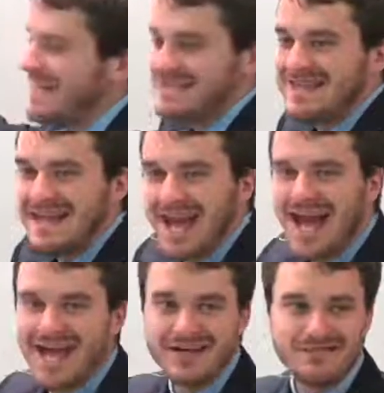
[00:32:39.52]
is the
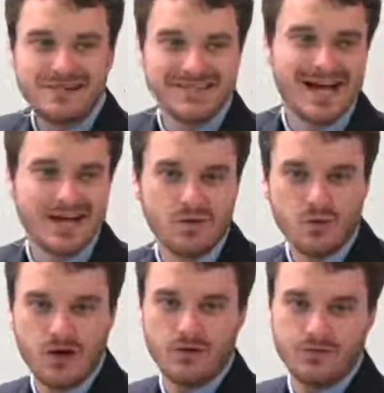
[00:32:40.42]
end of the second
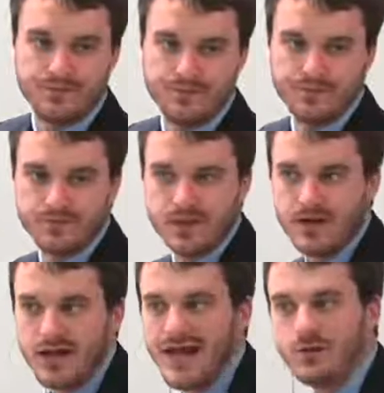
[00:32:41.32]
woe.
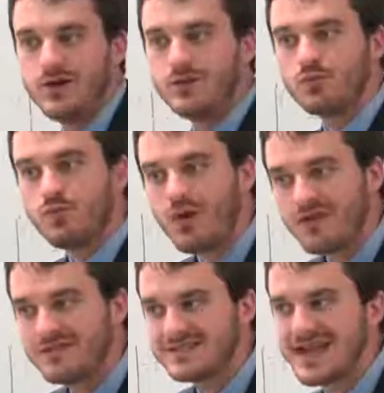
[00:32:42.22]
And we
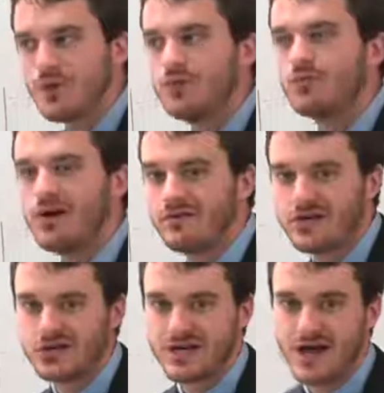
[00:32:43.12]
reference that with
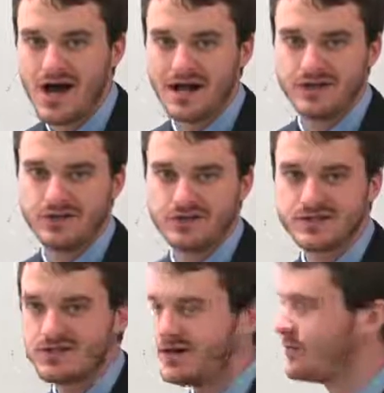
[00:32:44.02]
Revelation 9,
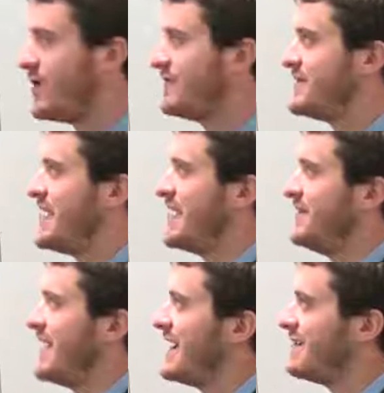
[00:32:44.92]
just another way of
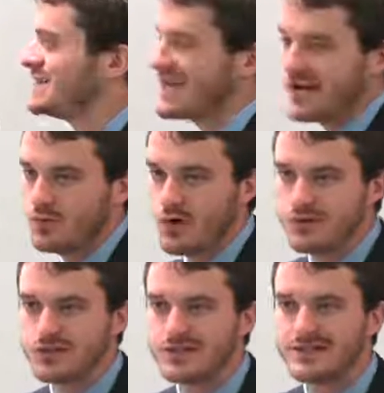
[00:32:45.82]
saying the end of the second woe
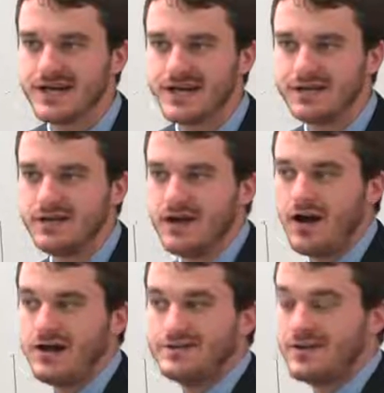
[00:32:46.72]

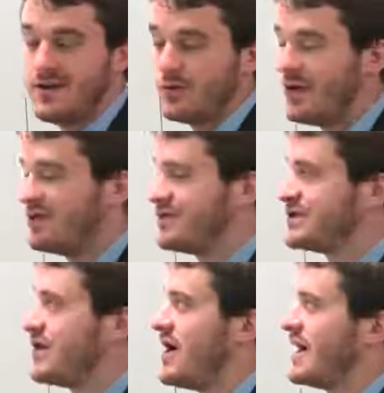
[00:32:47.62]
is another way of
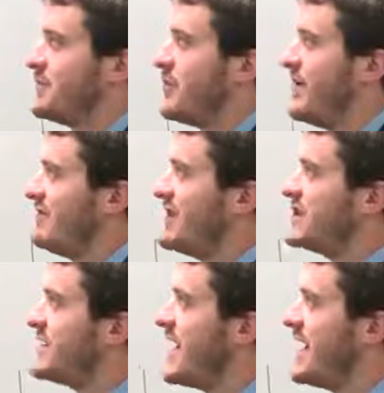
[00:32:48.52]
just talking about
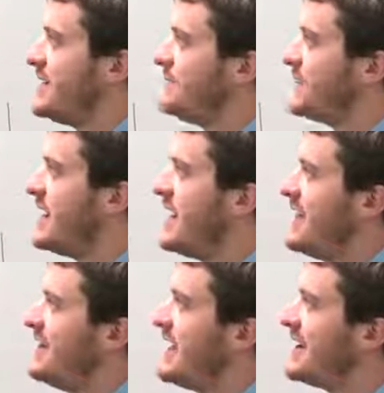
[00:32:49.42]
Revelation 9.
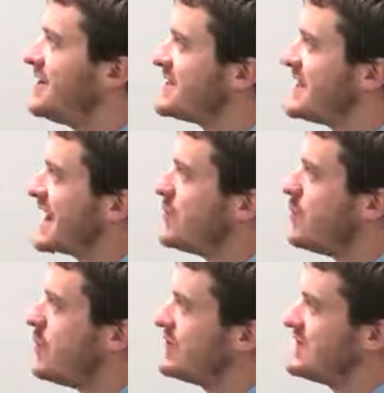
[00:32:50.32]
The end of the second
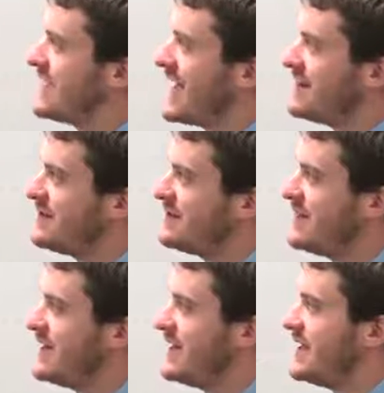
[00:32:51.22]
woe is the end of
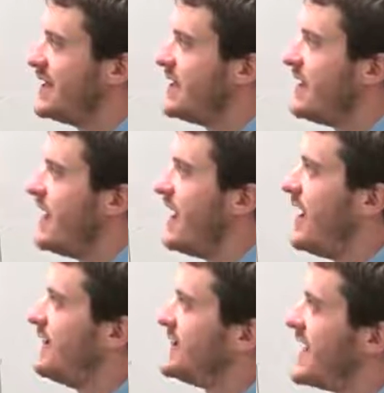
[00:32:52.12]
the
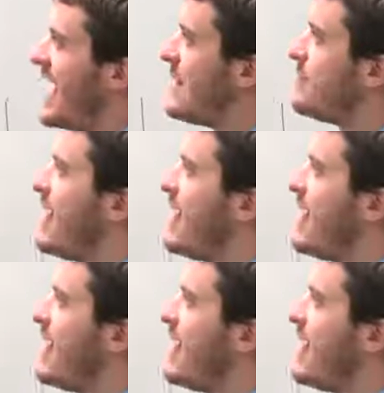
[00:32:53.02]
time